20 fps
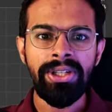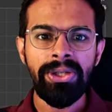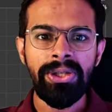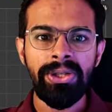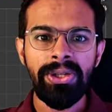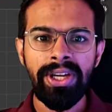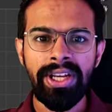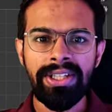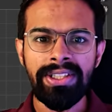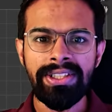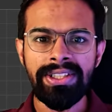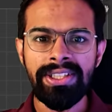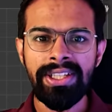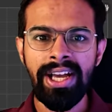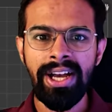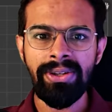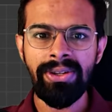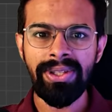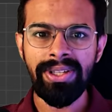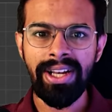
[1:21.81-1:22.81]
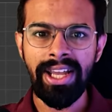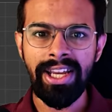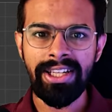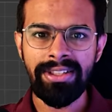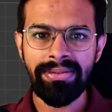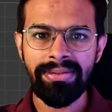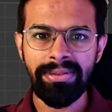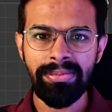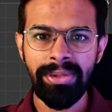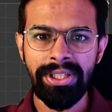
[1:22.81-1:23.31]
You can see how the
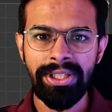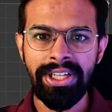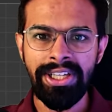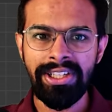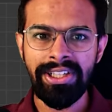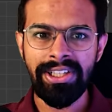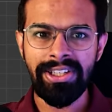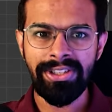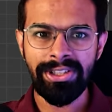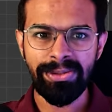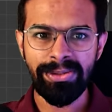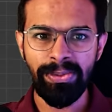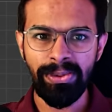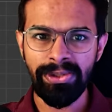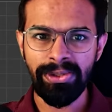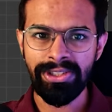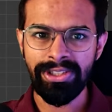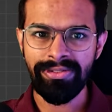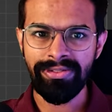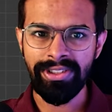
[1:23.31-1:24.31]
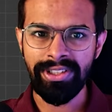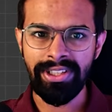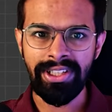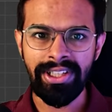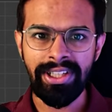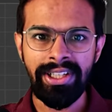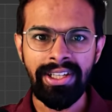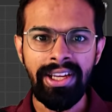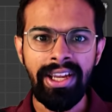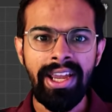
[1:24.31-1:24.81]
light immediately responds
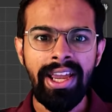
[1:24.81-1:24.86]
differently.